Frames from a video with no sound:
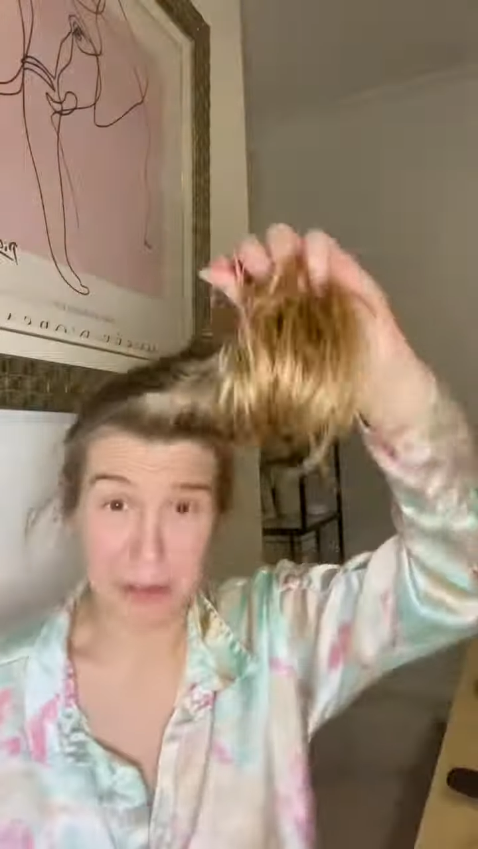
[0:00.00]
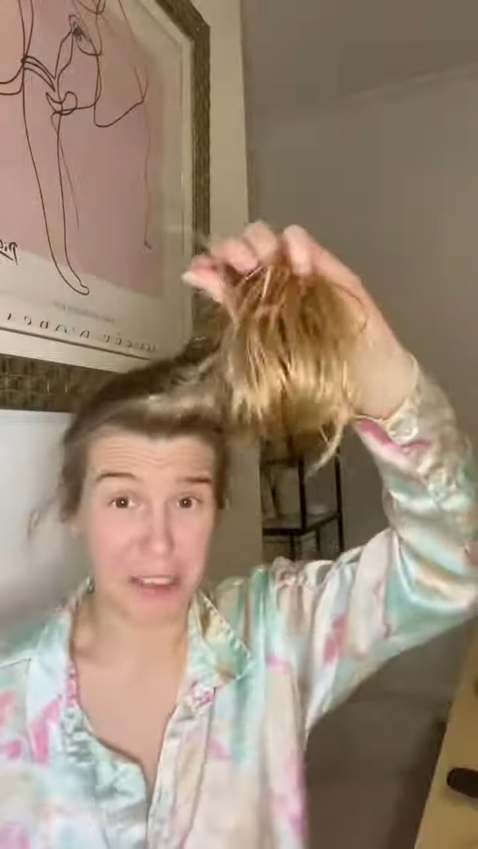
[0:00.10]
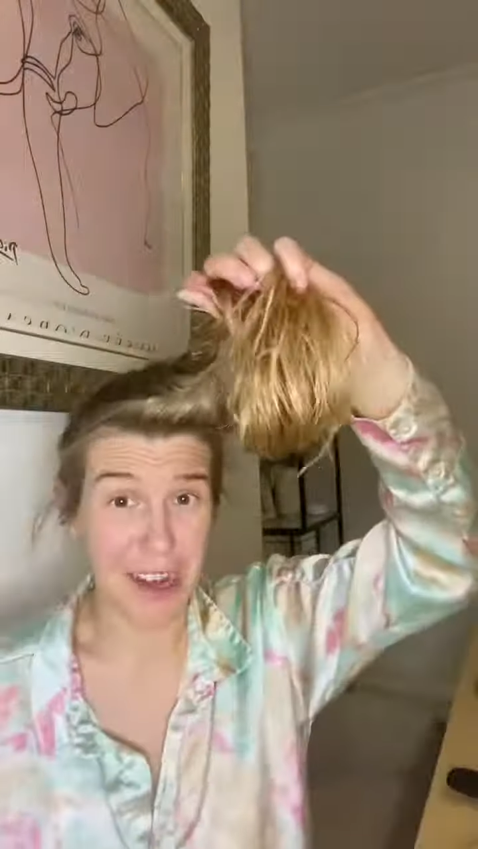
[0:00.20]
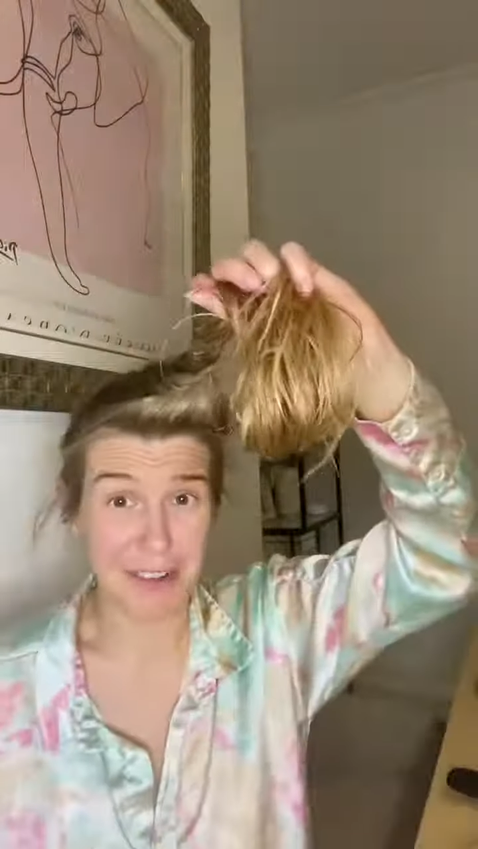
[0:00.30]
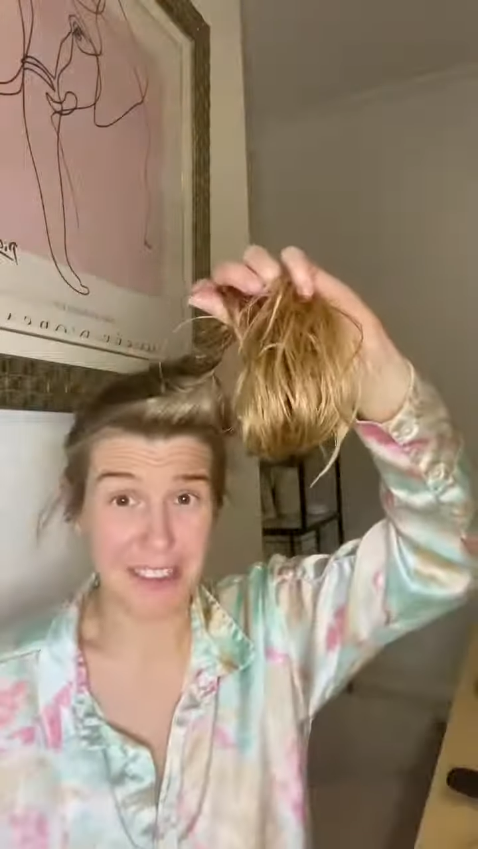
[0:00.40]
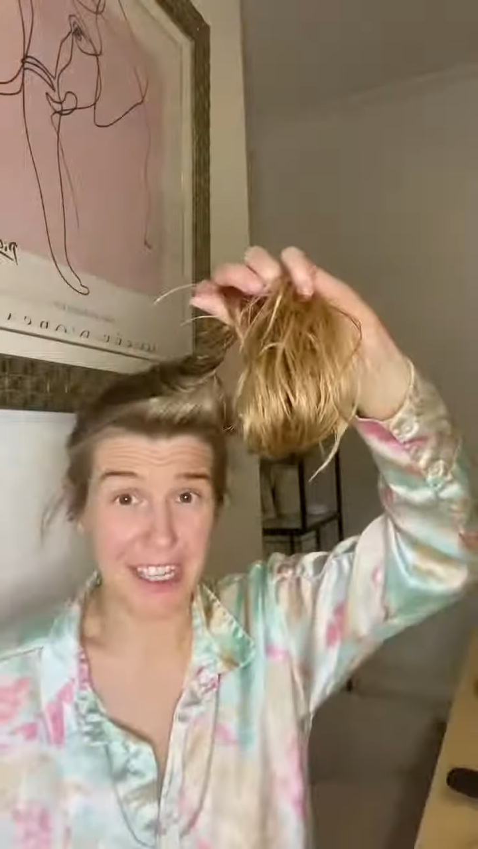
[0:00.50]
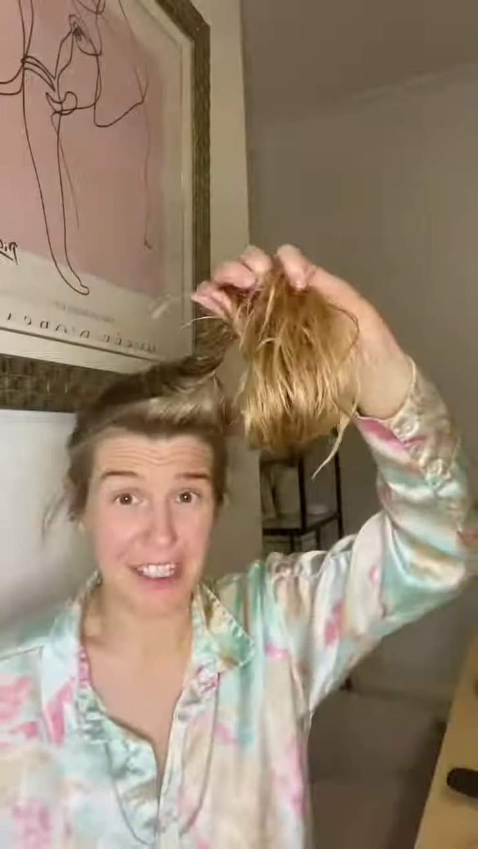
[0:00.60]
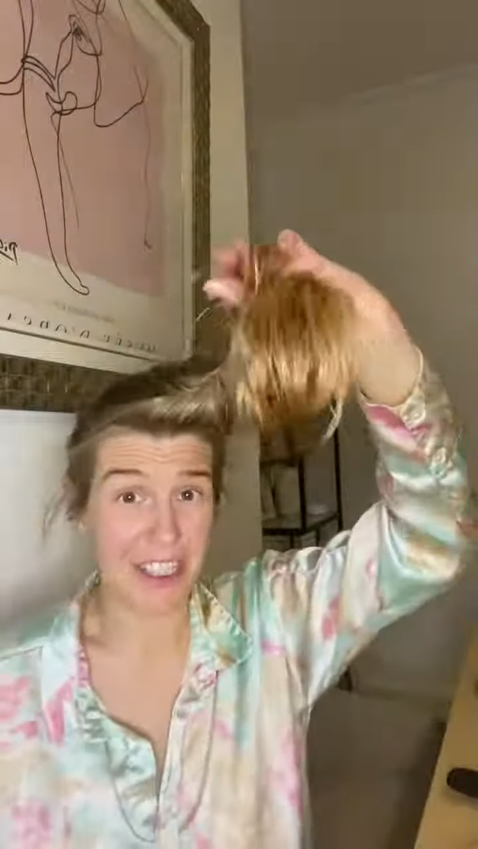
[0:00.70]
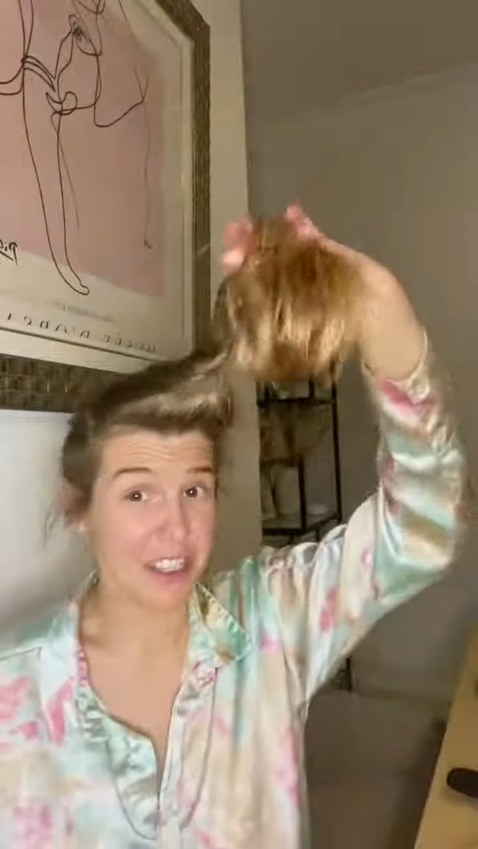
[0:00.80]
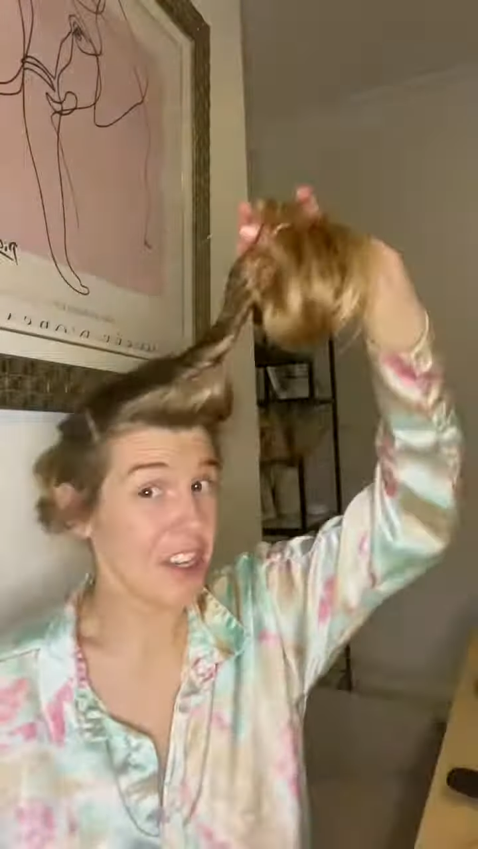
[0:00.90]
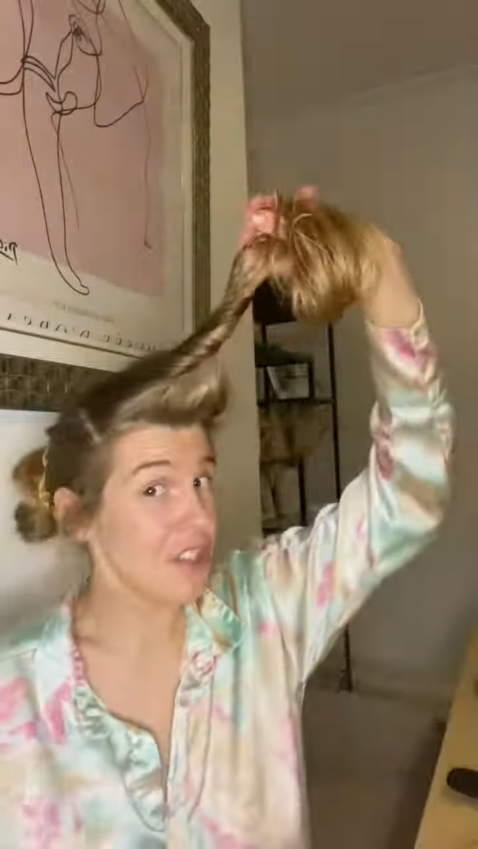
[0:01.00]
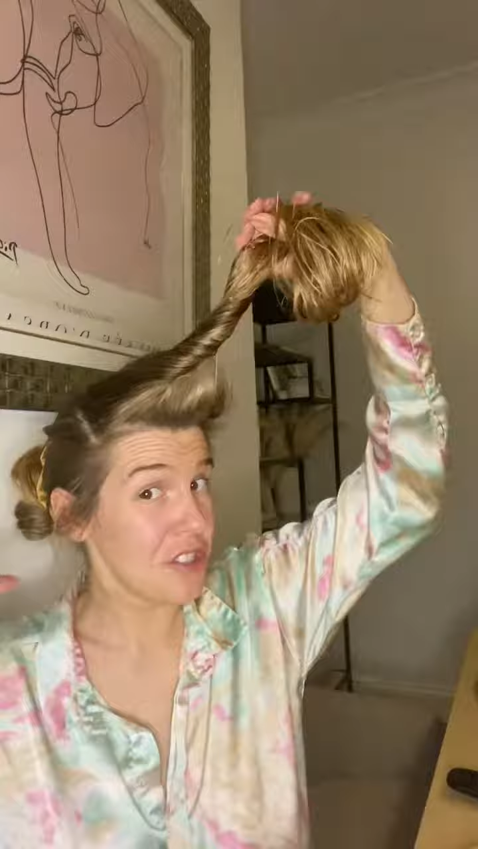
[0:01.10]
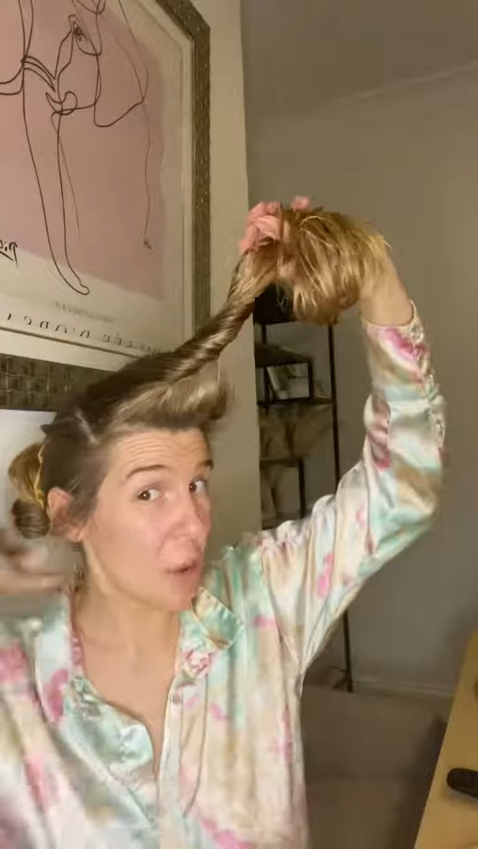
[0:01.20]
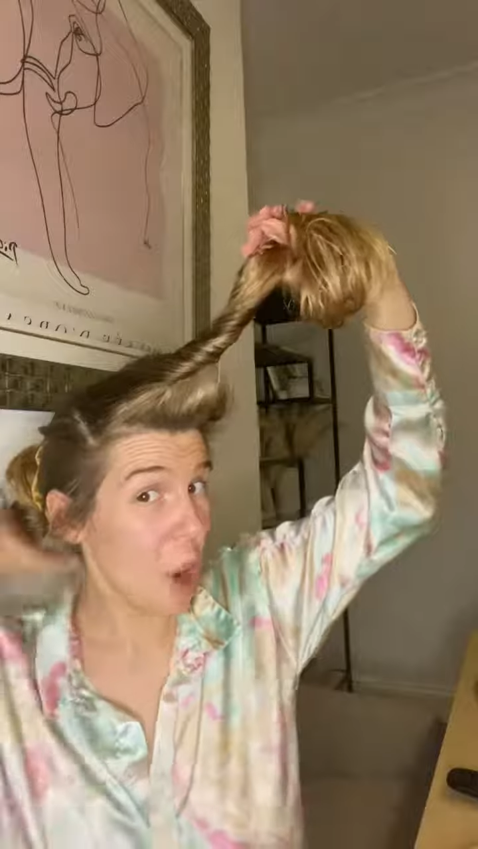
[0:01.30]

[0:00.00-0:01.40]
crown section. So